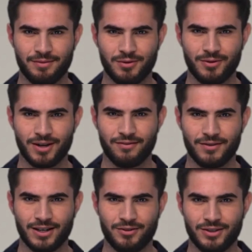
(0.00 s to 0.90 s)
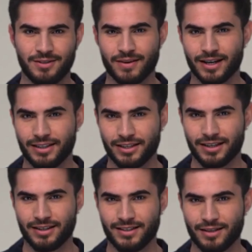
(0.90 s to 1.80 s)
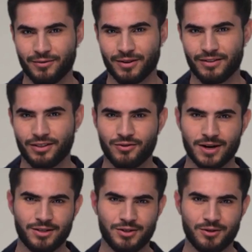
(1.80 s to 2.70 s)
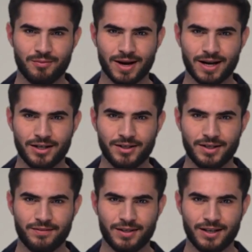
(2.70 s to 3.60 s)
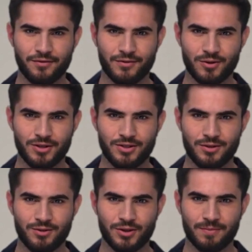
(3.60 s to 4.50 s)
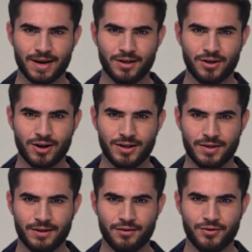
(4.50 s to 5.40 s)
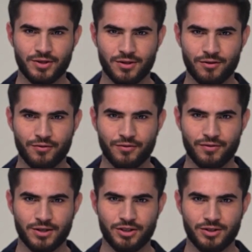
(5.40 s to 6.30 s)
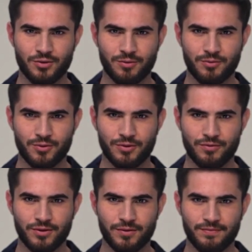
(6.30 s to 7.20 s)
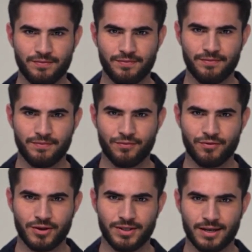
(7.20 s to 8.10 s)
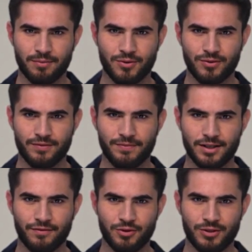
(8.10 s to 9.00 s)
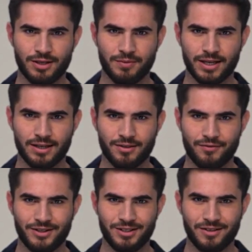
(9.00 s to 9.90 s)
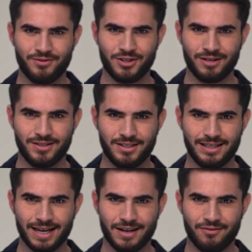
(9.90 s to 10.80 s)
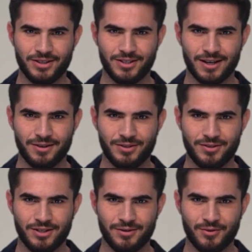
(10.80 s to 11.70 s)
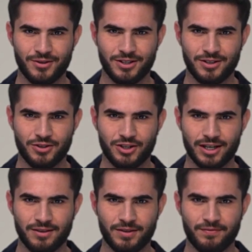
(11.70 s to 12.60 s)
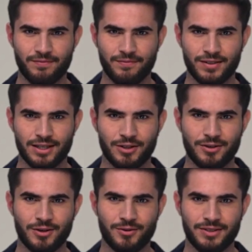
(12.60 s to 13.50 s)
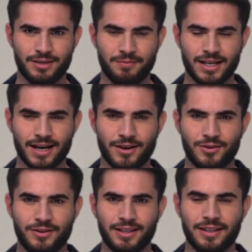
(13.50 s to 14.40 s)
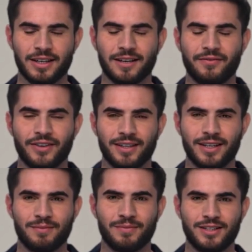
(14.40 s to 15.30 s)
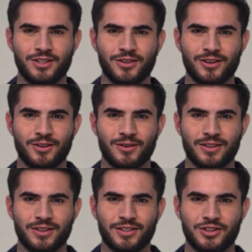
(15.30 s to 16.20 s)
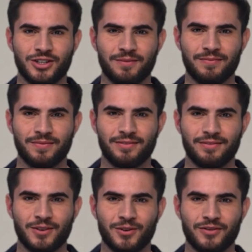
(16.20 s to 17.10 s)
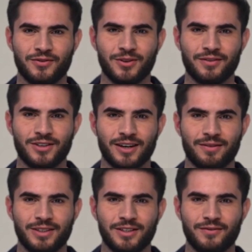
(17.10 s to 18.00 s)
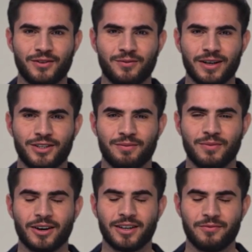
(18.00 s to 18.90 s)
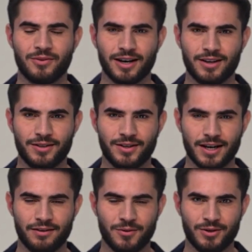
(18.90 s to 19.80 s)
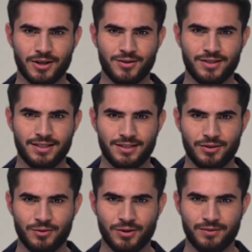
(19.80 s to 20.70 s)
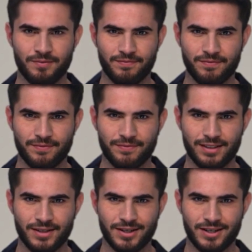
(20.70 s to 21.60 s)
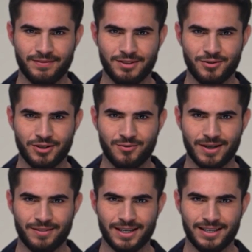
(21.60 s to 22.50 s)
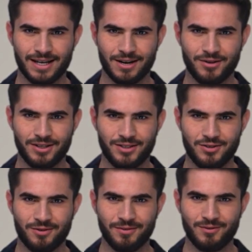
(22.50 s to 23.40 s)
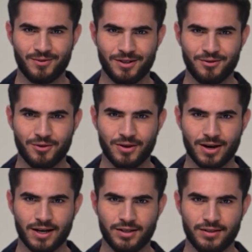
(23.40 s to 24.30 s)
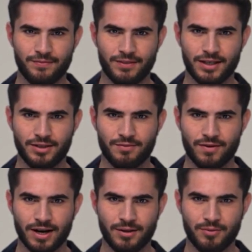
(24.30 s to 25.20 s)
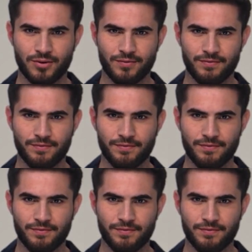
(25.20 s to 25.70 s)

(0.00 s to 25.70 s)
then you will have hundreds of ideas that would have distracted your mind and focus to look back on and for self-reflection to improve. For example, if you keep getting the feeling of jealousy every time you see a person in shape, then you know deep down you need to get fit and must start going to the gym. Or if you have thought of a different way to market a product that everyone else isn't doing, you can write that down and determine whether or not it is viable.